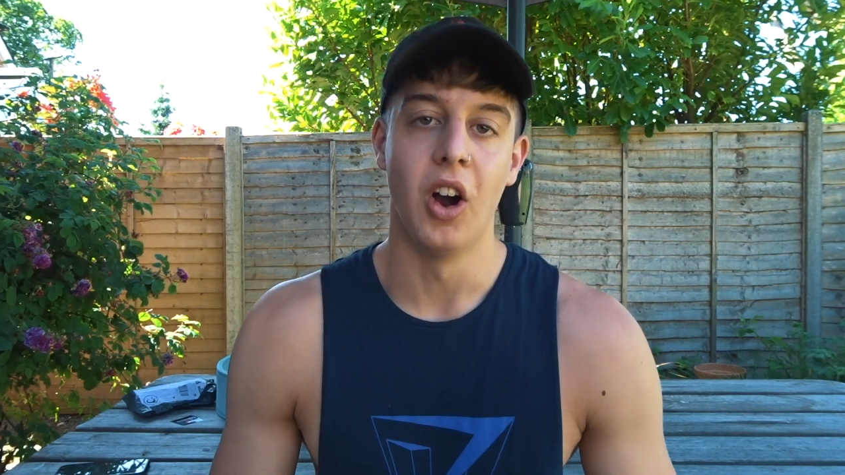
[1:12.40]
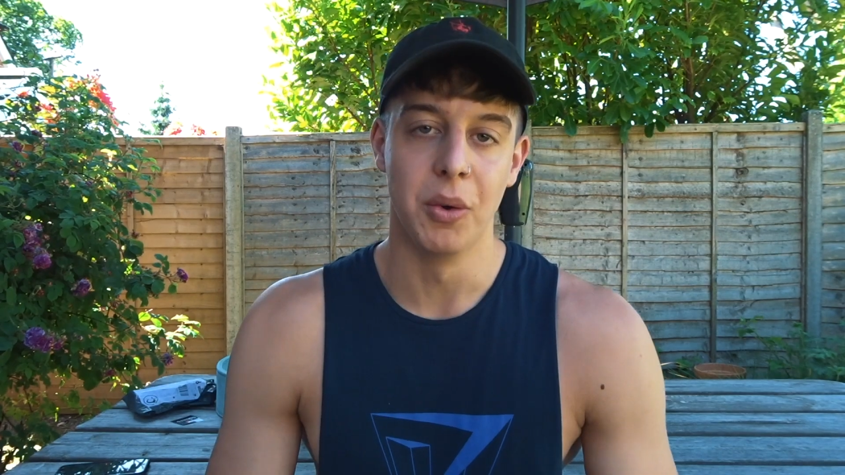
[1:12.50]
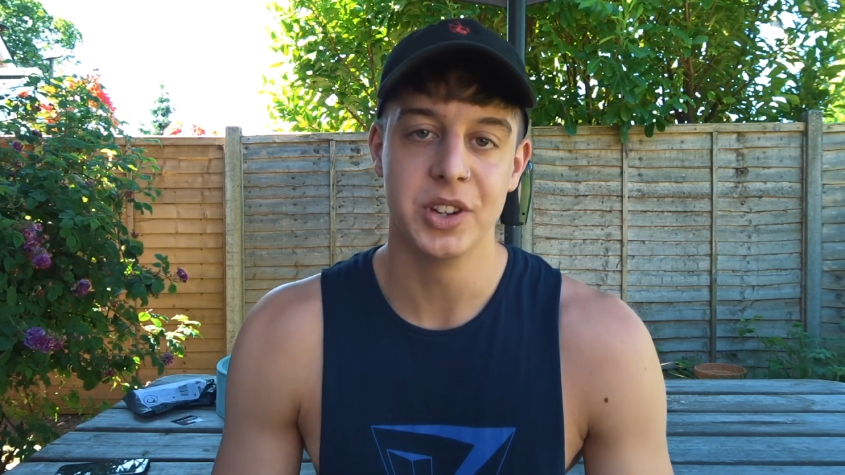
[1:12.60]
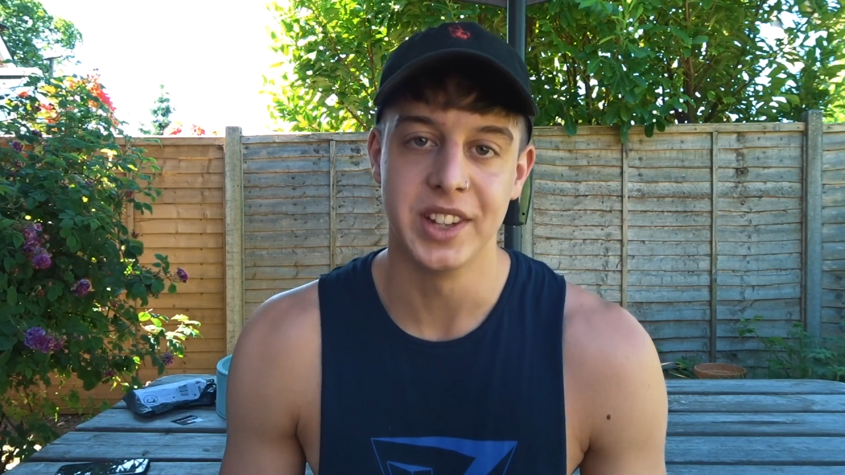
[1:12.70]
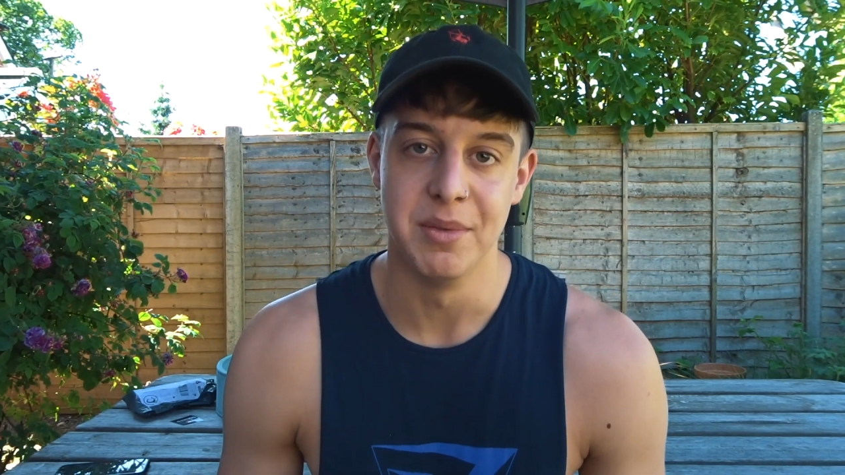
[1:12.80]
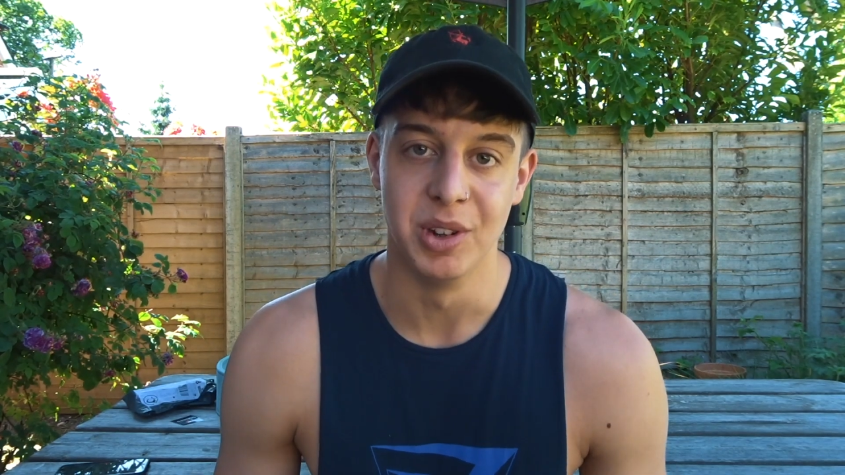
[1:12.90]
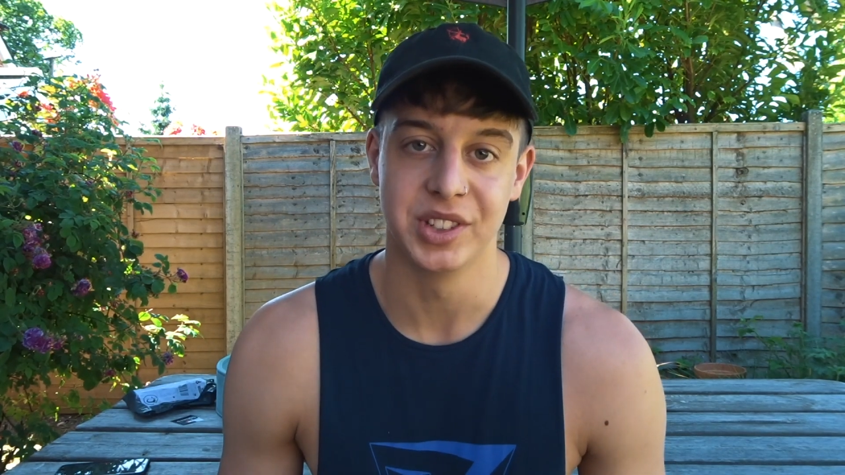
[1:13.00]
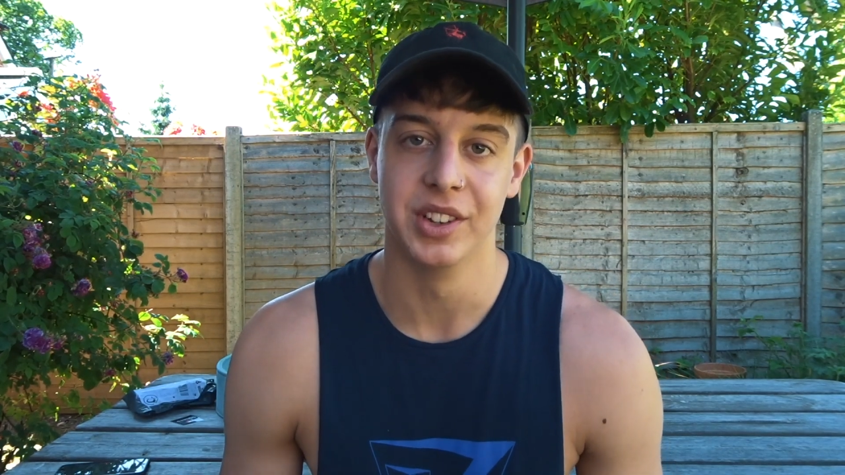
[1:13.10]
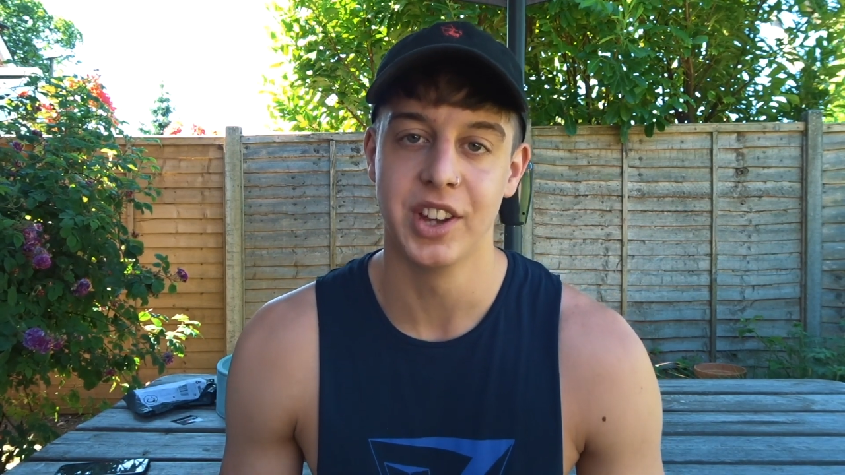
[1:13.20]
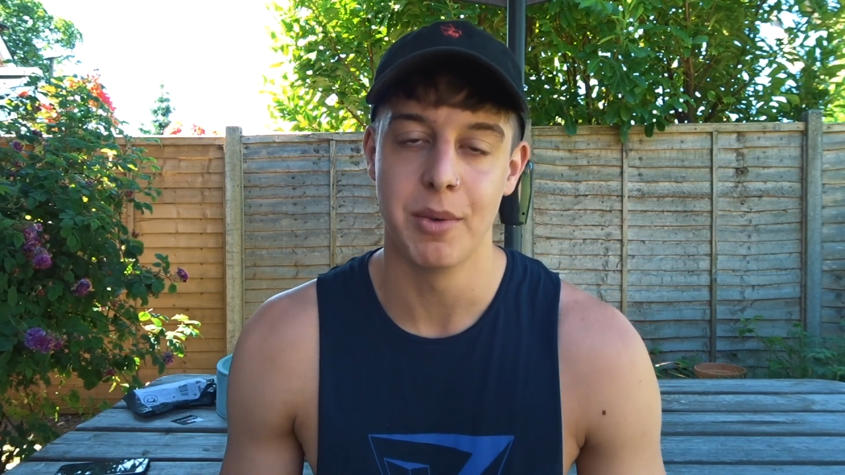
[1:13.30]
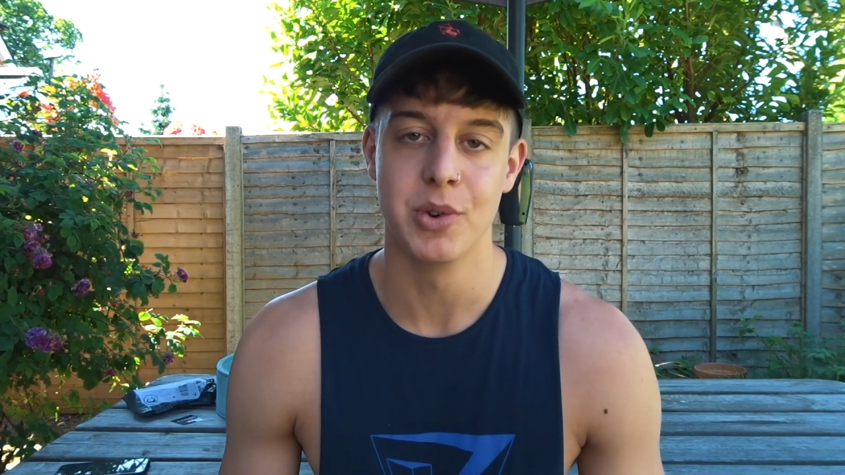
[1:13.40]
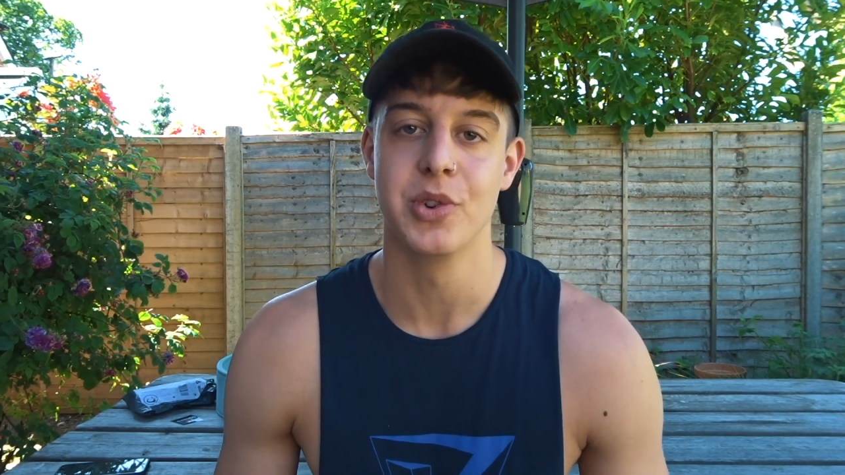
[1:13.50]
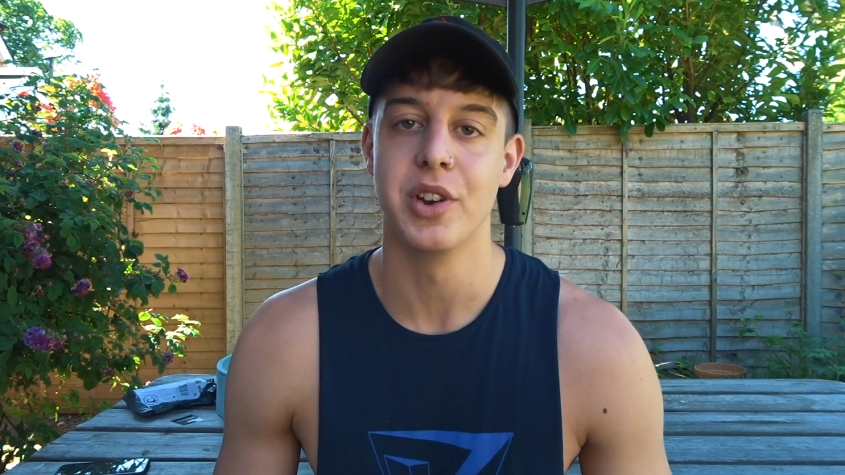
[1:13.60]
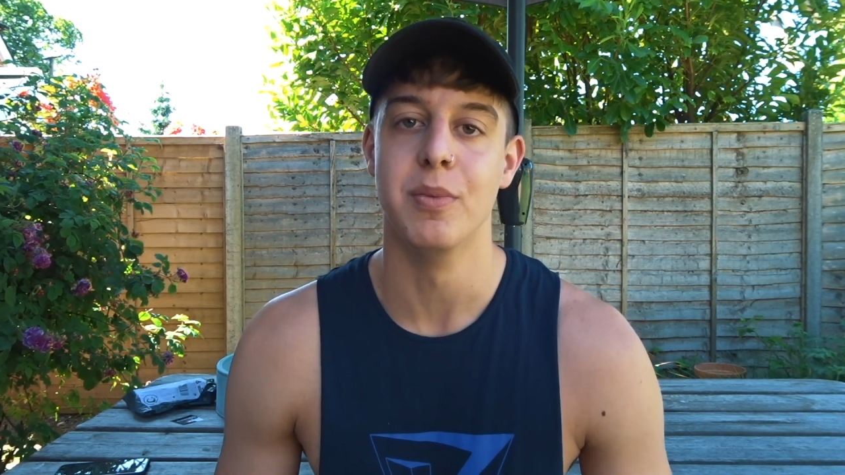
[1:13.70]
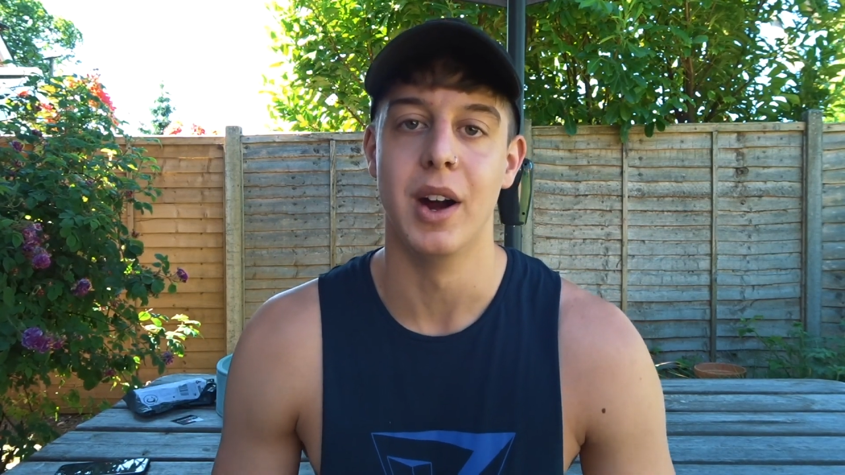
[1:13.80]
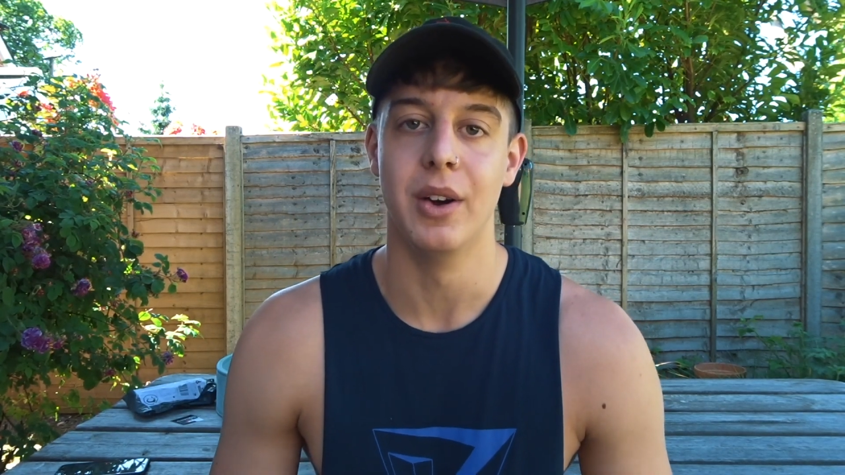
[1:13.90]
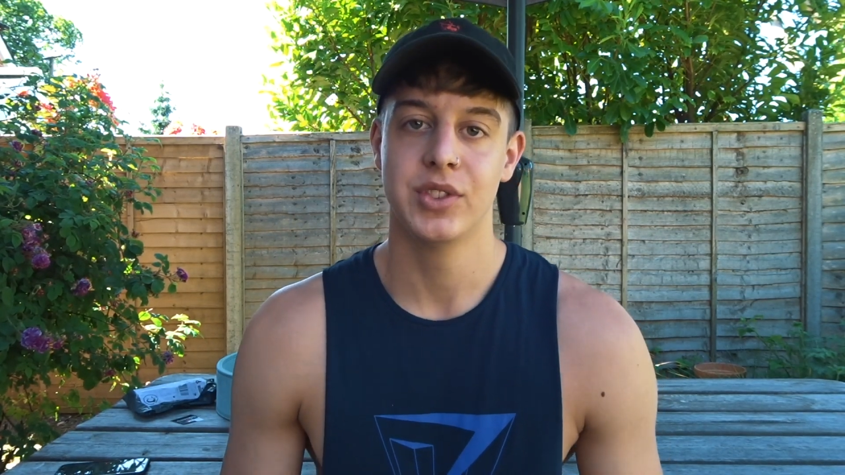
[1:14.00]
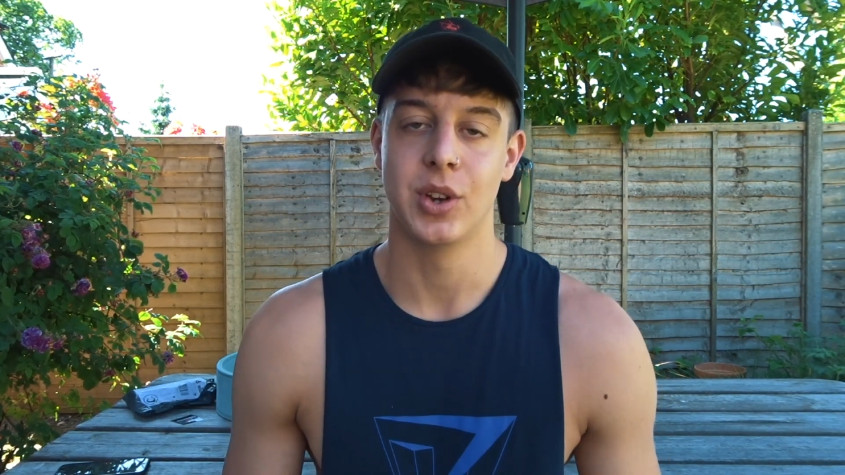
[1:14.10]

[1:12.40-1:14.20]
What are you saying, boys, girls? Hope you're all doing well.